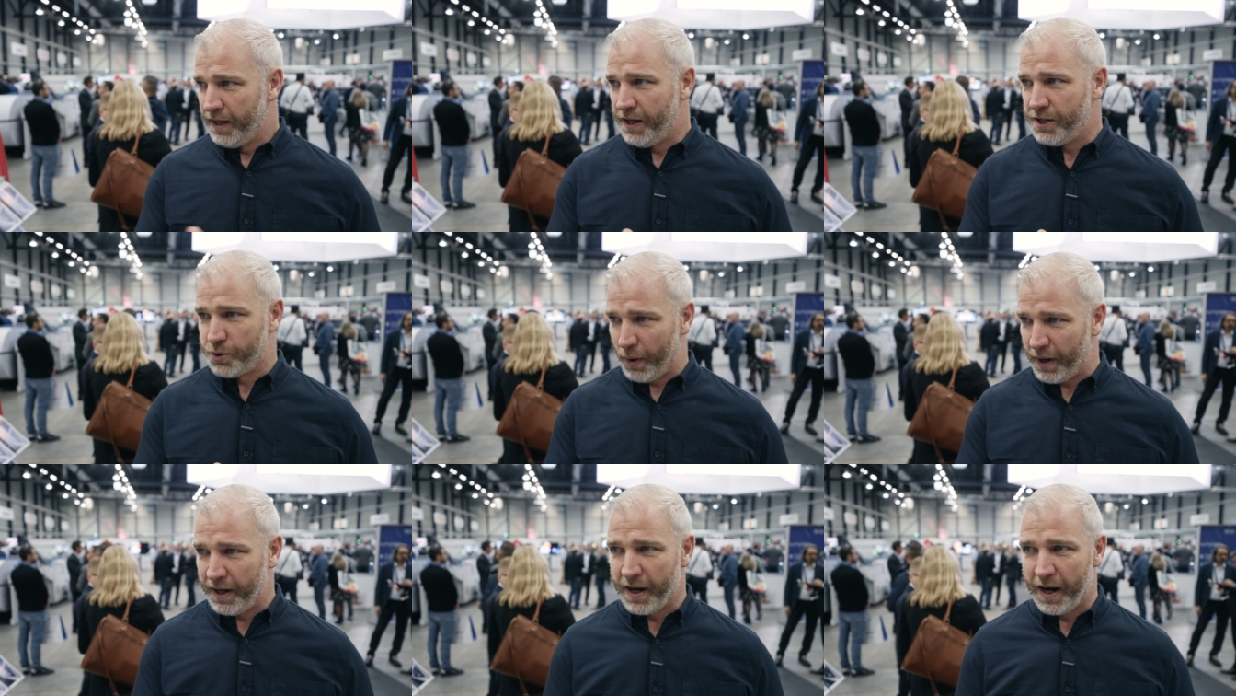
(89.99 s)
in
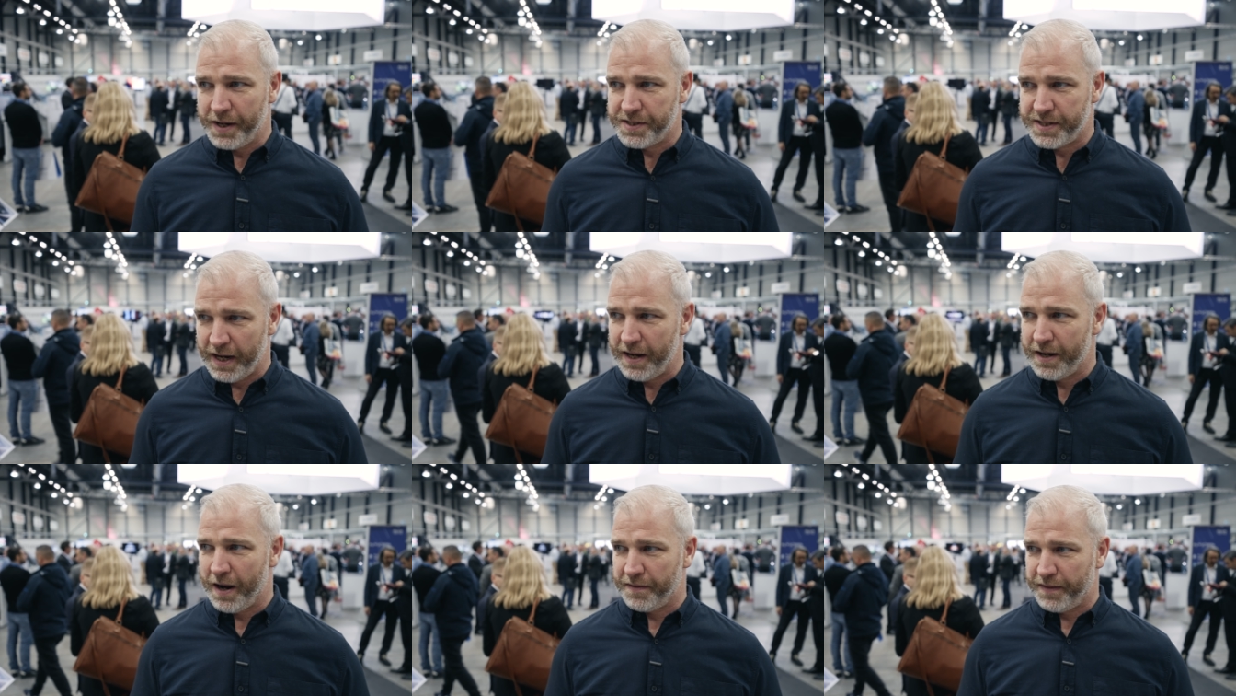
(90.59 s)

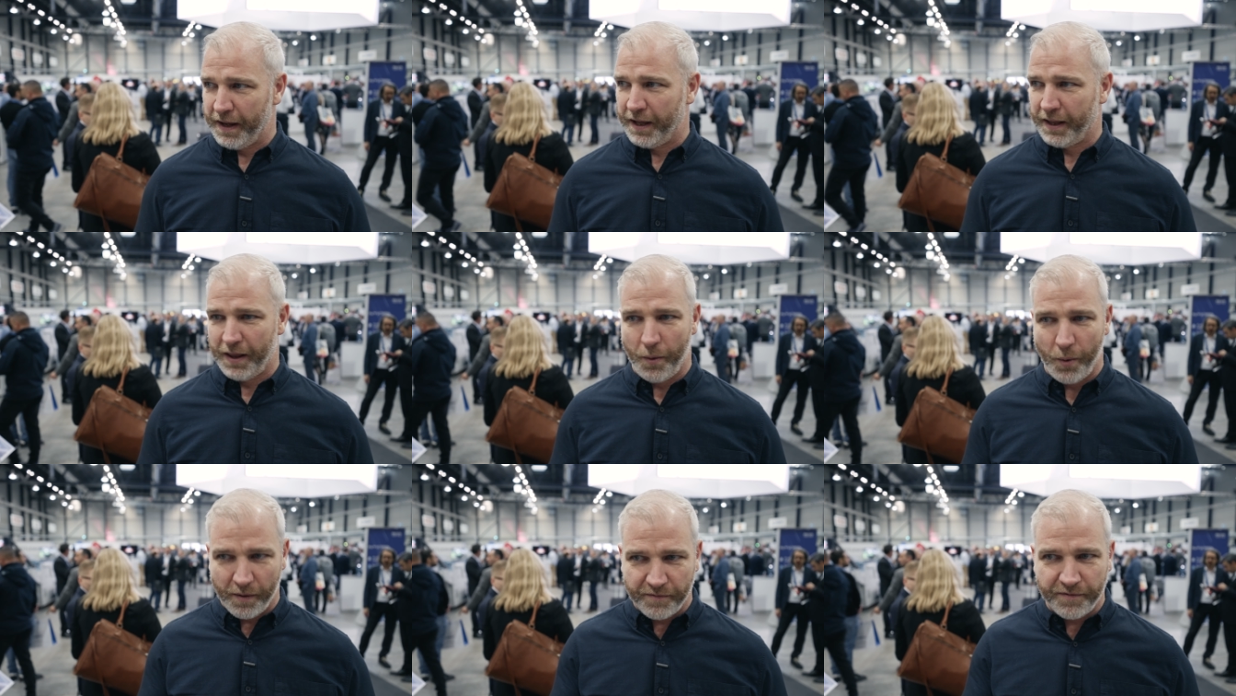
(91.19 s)
2019, I think
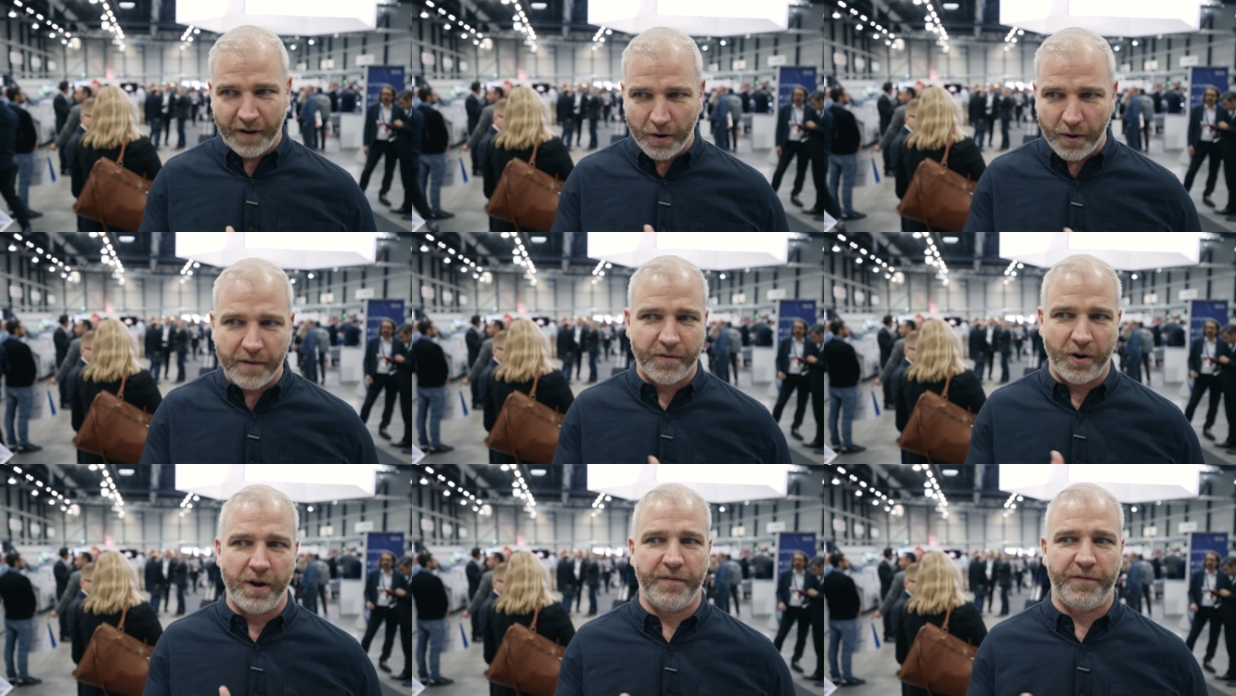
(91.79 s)
there were
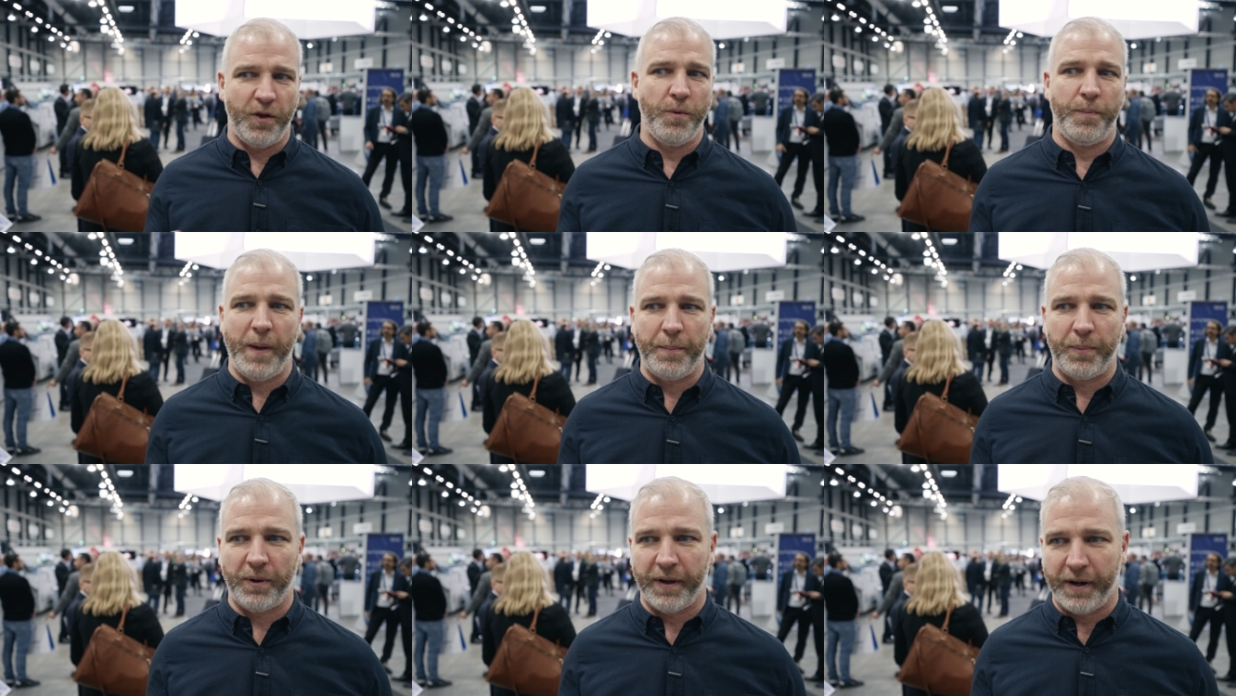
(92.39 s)
very very few
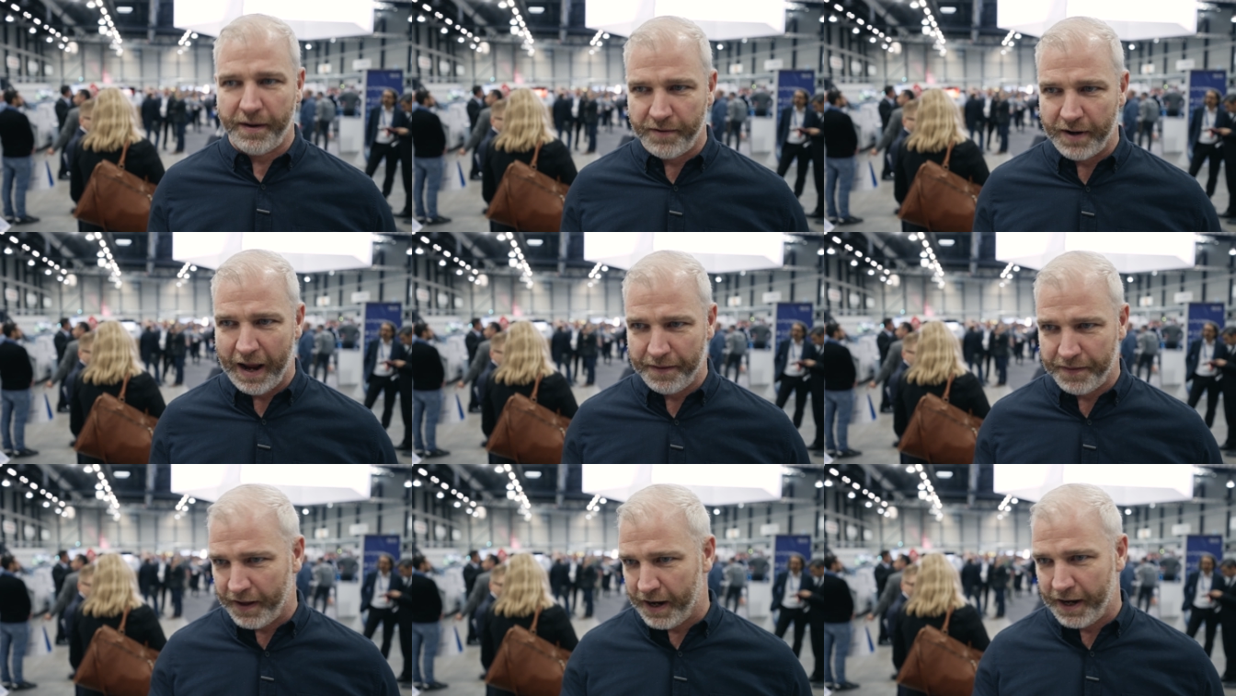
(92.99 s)
people that even
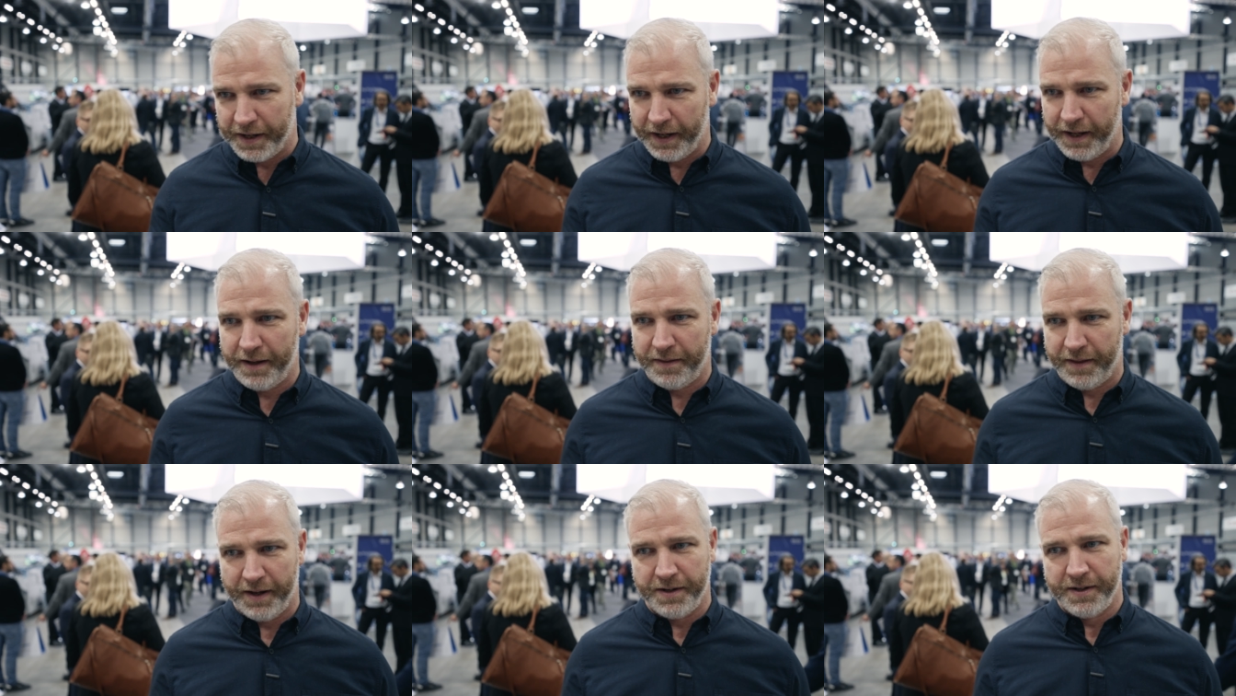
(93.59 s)
had the
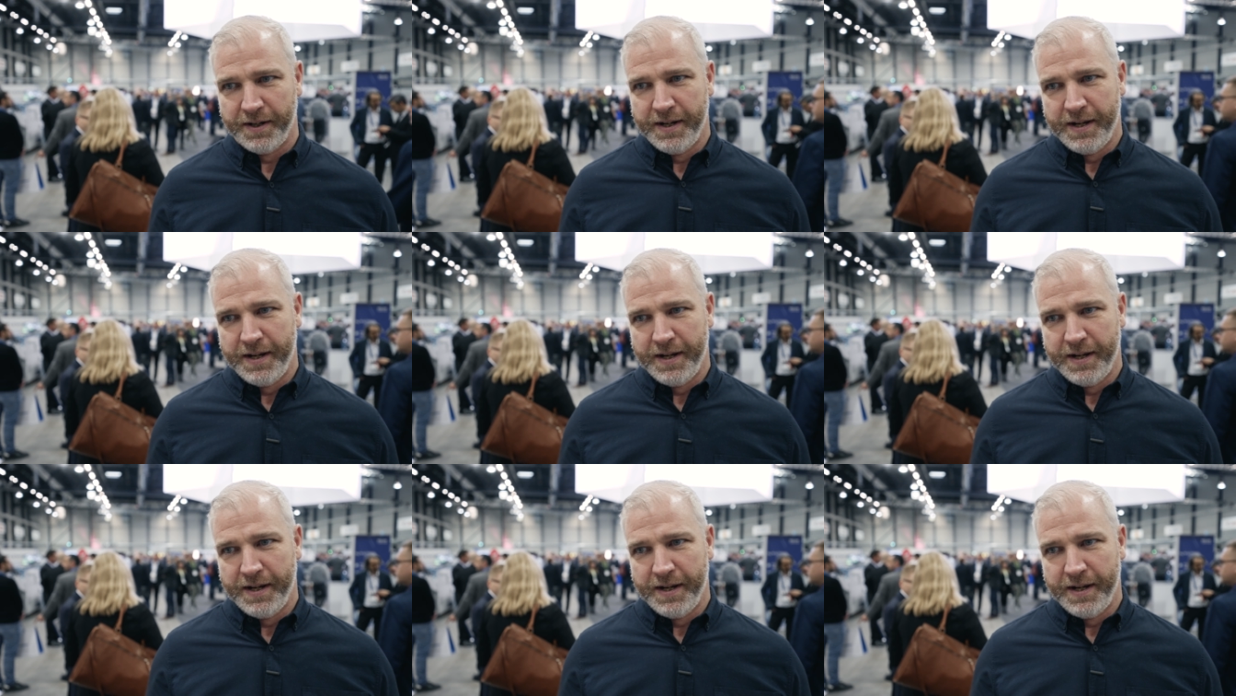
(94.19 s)
idea that